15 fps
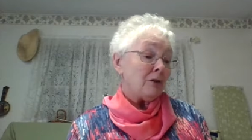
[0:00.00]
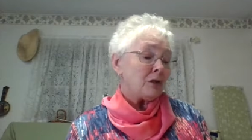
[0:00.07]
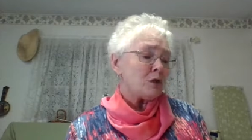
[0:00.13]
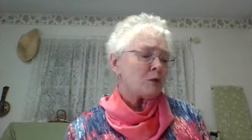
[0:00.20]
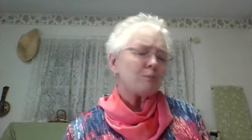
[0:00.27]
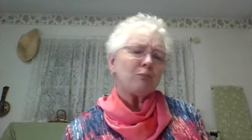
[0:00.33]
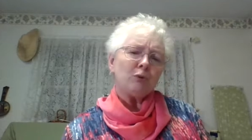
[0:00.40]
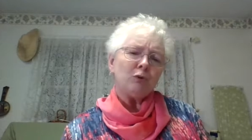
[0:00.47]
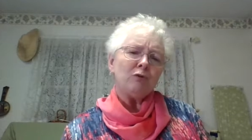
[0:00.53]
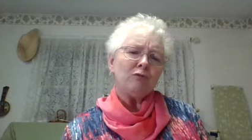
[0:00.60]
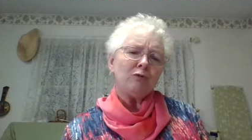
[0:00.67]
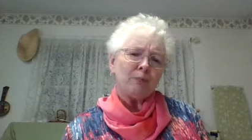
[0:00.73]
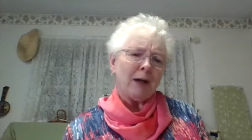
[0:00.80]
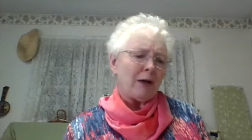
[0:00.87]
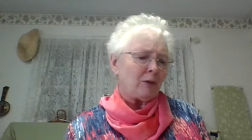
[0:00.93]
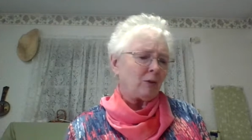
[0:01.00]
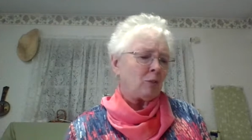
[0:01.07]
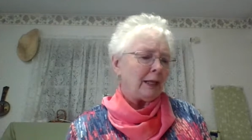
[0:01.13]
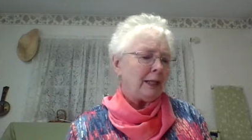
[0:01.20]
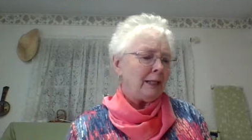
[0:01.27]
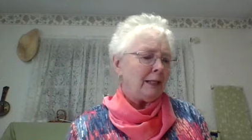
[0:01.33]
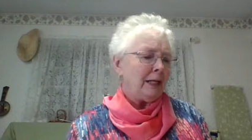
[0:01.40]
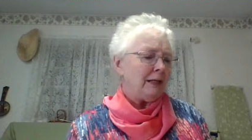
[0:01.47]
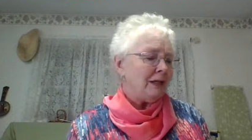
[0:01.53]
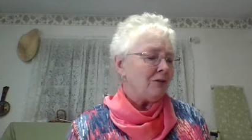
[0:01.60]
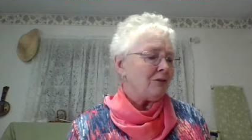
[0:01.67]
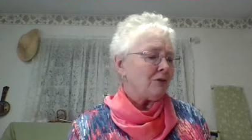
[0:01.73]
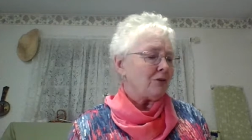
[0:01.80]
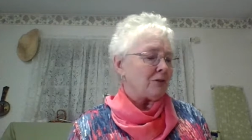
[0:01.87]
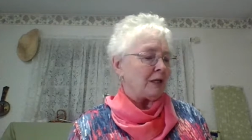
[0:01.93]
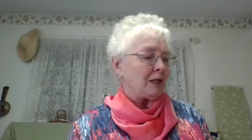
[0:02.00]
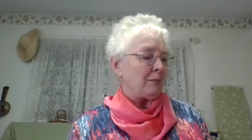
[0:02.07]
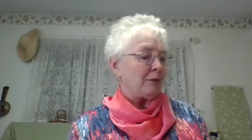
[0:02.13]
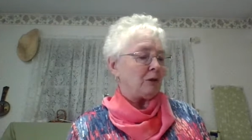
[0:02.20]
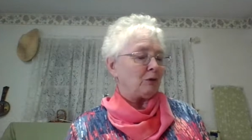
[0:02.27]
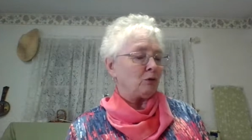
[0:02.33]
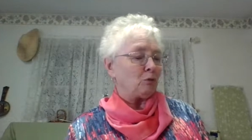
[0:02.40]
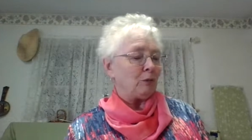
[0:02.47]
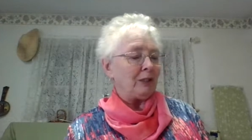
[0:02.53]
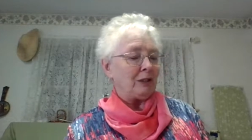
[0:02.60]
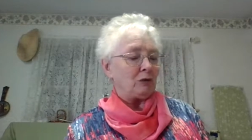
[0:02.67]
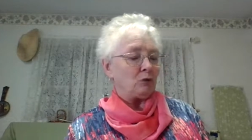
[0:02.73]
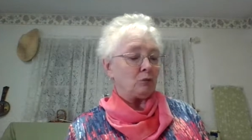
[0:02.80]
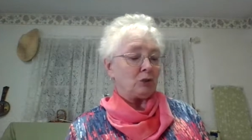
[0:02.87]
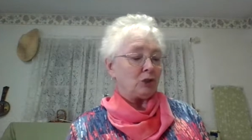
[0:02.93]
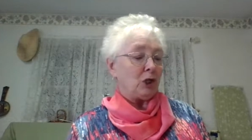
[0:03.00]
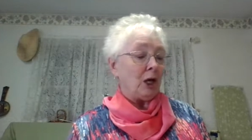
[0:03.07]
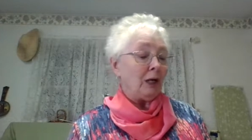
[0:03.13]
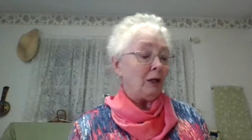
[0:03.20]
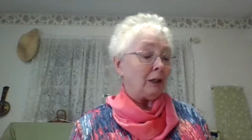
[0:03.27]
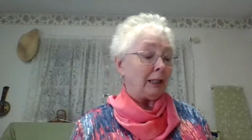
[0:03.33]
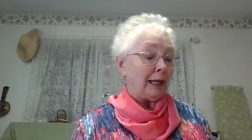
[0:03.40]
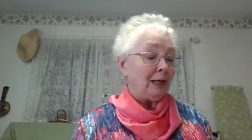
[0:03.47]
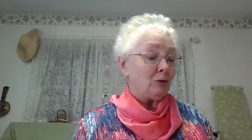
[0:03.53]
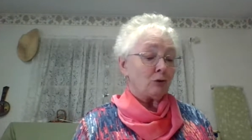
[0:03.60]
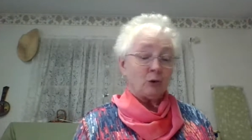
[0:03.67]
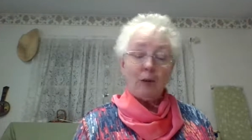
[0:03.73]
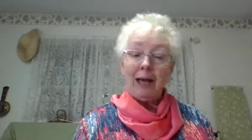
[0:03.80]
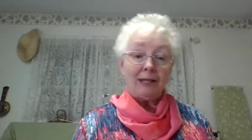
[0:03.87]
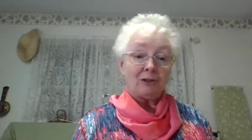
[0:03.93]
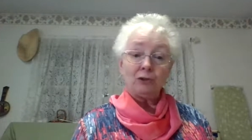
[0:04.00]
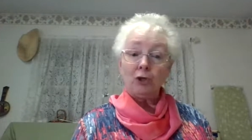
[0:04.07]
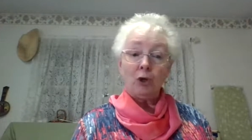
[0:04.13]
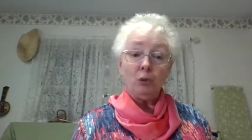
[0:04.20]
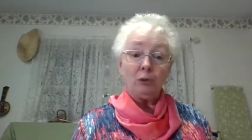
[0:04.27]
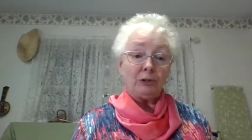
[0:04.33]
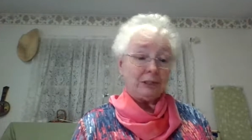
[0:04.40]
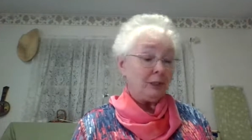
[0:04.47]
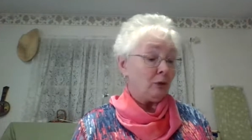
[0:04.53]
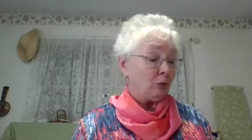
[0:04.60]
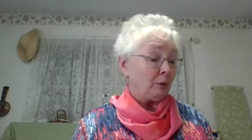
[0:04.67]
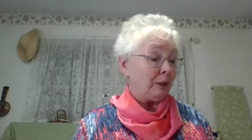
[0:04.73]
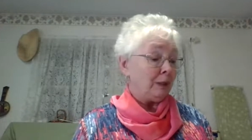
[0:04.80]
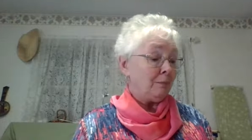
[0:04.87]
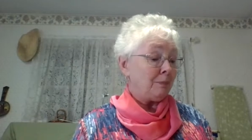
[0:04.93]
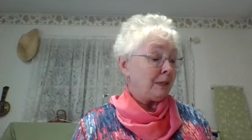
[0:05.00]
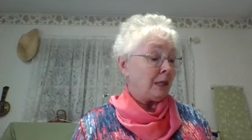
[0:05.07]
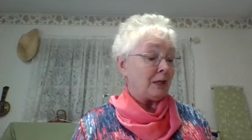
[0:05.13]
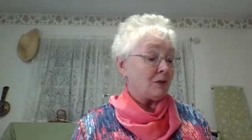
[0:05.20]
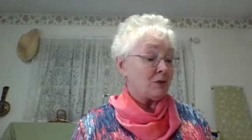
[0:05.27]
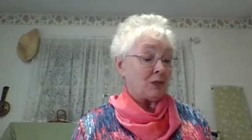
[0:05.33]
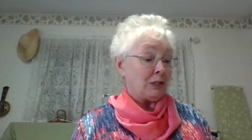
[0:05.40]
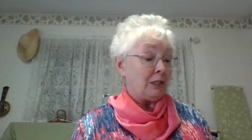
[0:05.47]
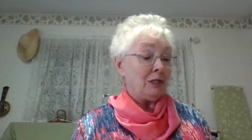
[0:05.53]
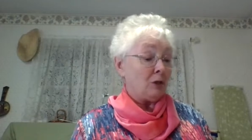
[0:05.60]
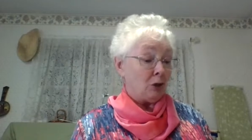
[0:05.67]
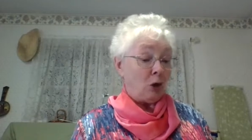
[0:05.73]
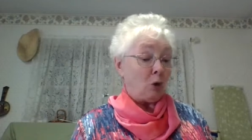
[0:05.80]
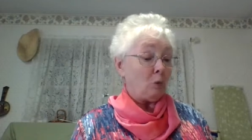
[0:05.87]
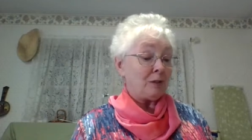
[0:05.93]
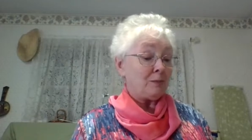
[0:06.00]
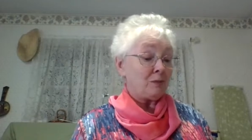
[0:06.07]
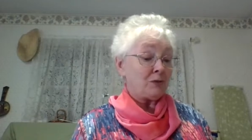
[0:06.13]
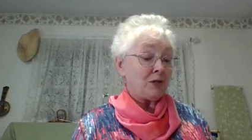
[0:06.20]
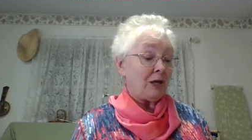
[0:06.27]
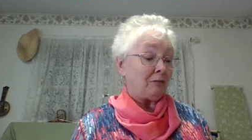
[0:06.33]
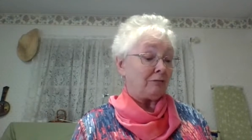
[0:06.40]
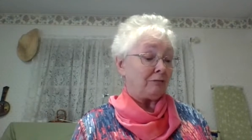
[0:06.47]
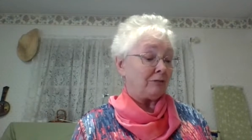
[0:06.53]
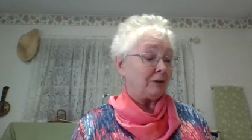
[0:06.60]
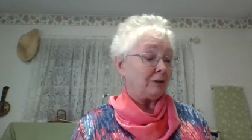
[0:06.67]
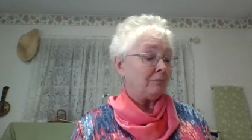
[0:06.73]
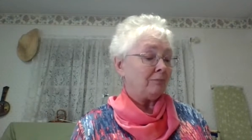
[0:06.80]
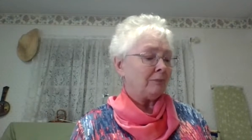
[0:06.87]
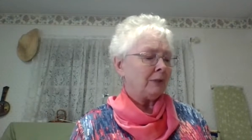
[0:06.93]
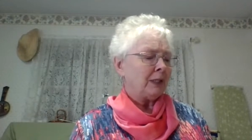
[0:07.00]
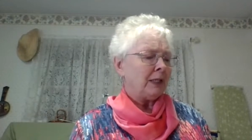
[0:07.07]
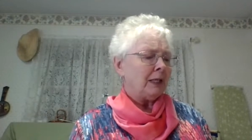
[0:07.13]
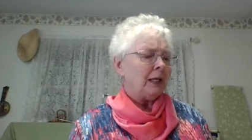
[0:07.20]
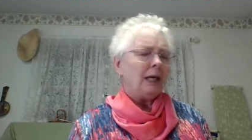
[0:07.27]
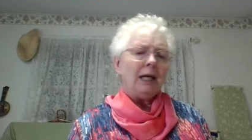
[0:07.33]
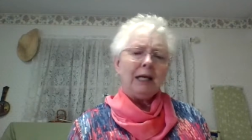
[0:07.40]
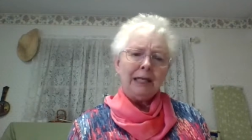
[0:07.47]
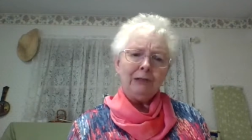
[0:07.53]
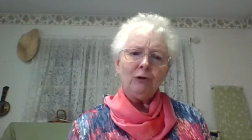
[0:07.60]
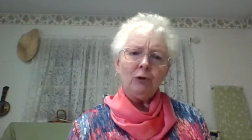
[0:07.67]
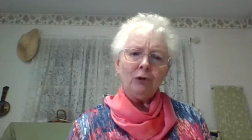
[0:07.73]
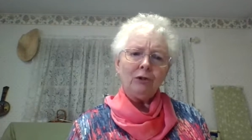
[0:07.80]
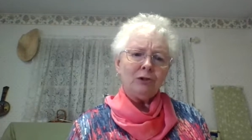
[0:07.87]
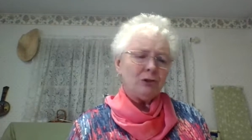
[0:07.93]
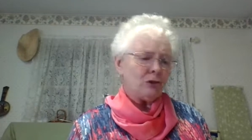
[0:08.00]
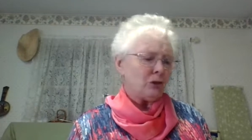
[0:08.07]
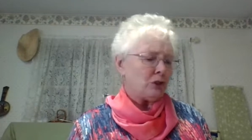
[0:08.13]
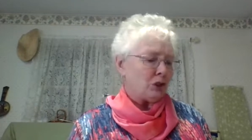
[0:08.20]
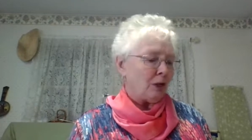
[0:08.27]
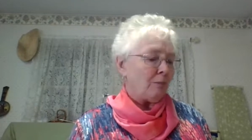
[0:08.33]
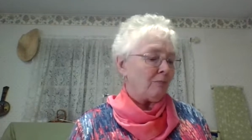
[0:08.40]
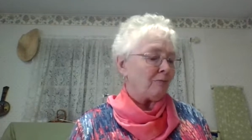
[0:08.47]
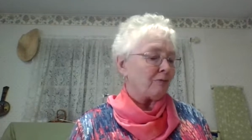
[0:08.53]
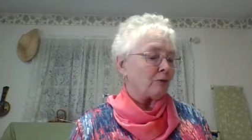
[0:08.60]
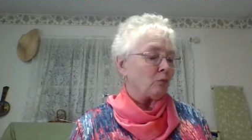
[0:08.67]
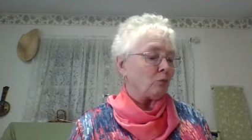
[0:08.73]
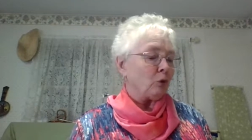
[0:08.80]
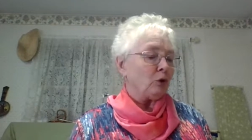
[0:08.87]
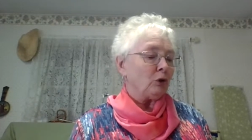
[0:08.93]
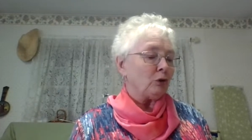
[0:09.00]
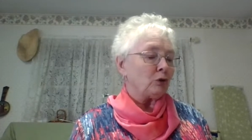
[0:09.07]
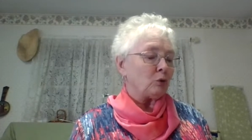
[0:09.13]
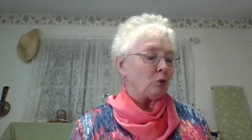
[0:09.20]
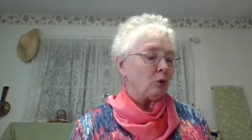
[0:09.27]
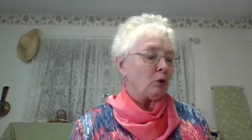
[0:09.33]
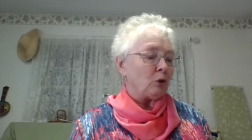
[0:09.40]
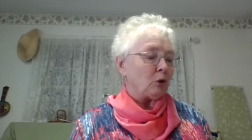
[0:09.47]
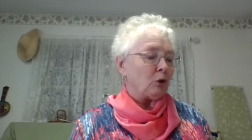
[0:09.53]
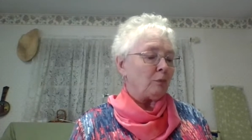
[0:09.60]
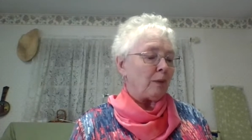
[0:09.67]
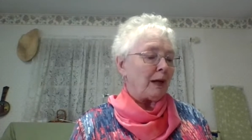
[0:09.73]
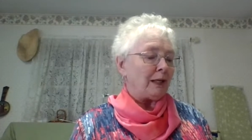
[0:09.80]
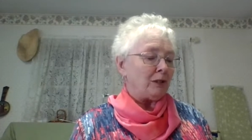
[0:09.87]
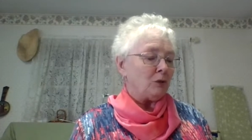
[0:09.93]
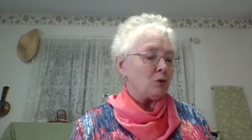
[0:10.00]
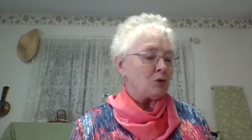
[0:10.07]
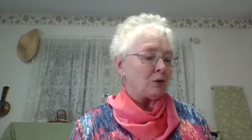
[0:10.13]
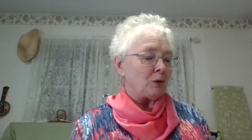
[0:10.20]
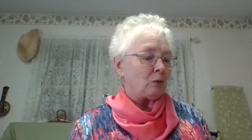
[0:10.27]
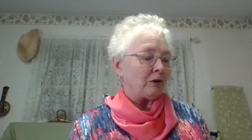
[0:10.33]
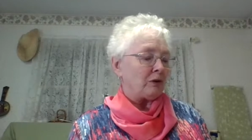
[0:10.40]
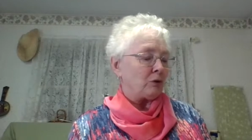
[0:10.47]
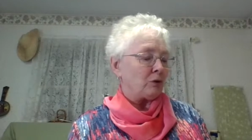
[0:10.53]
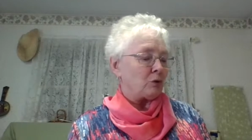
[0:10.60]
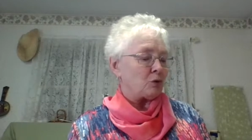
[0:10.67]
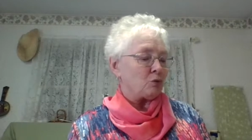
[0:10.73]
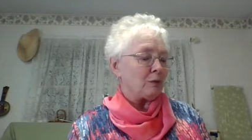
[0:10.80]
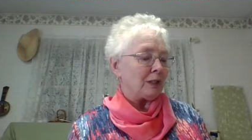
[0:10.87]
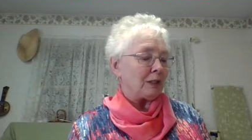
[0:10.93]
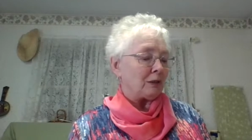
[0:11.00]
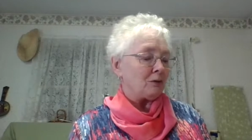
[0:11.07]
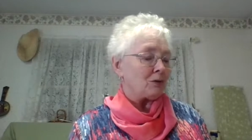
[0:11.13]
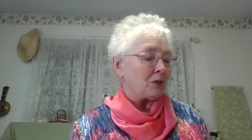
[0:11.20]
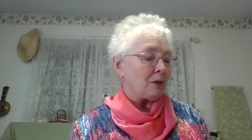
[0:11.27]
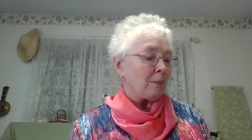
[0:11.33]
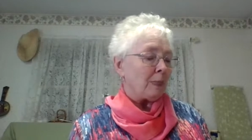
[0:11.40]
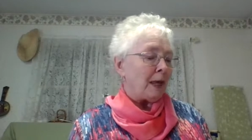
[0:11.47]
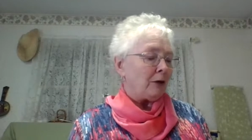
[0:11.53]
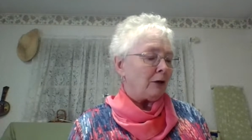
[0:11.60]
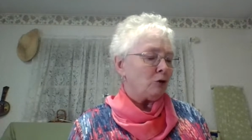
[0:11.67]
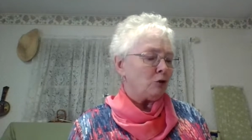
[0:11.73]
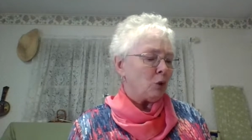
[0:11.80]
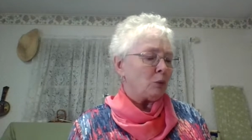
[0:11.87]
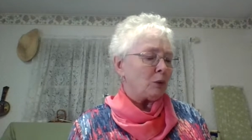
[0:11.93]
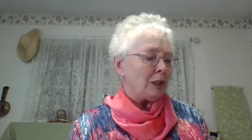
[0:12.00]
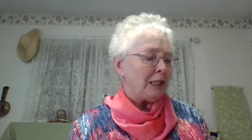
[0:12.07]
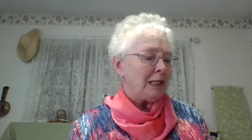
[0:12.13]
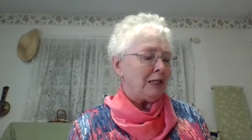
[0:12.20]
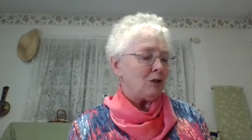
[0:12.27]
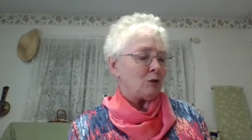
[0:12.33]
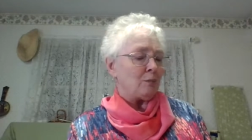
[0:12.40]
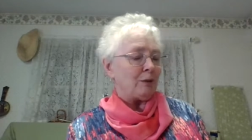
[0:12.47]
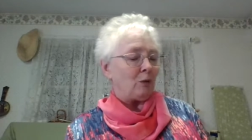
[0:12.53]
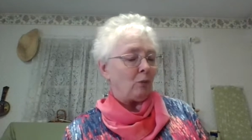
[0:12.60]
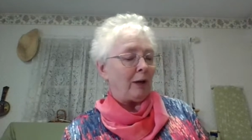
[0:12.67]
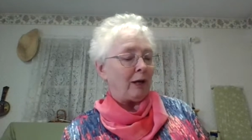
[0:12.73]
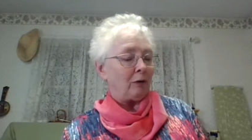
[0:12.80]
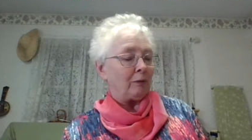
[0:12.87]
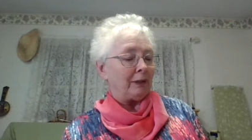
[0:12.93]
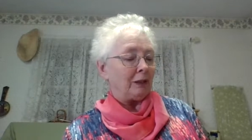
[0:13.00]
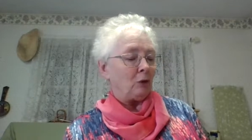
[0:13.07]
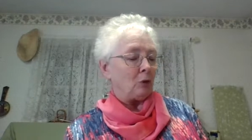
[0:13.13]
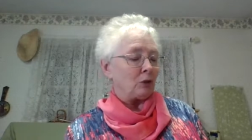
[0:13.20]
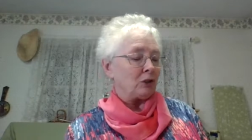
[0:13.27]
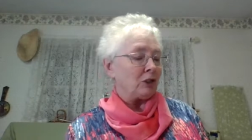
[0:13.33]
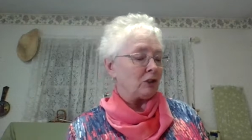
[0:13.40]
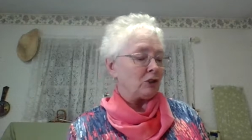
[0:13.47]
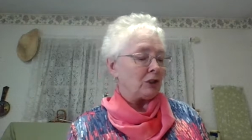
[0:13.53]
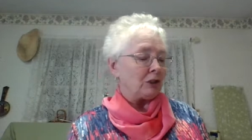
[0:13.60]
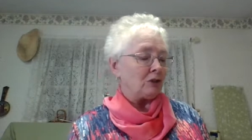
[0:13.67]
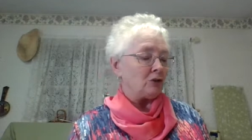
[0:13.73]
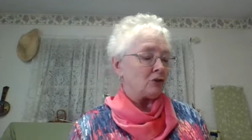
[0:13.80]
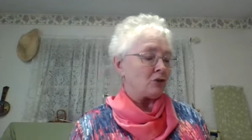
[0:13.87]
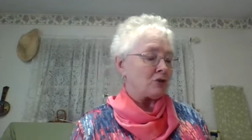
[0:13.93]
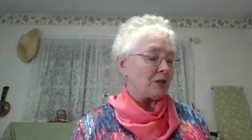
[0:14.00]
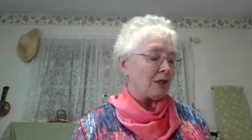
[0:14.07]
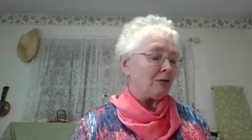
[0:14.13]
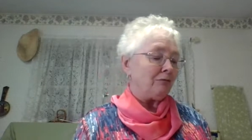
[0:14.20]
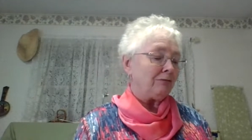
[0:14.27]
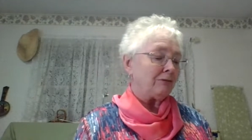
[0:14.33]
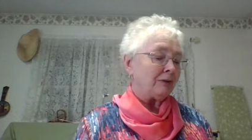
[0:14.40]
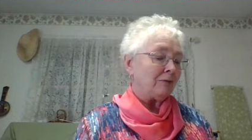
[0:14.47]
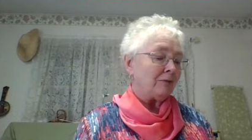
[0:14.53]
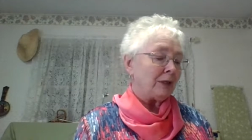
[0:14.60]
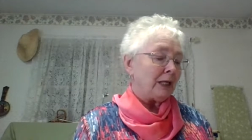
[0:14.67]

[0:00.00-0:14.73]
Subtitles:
This proved, by the way, another thing about the rings which Uncle Andrew hadn't told Diggory because he didn't know it himself. In order to jump from world to world by using one of those rings, you don't need to be wearing or touching it yourself.